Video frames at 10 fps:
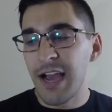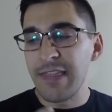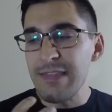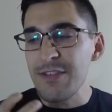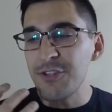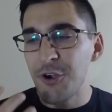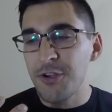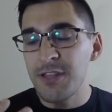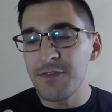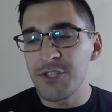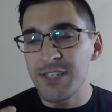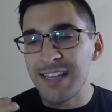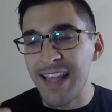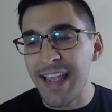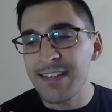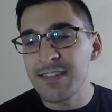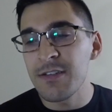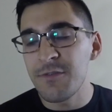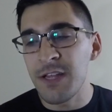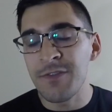I think the dark leaf just enhances
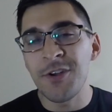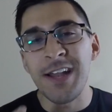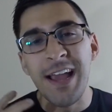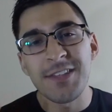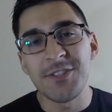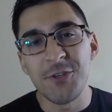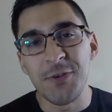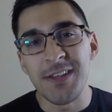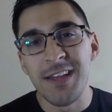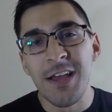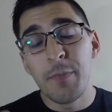the flavor and adds to it,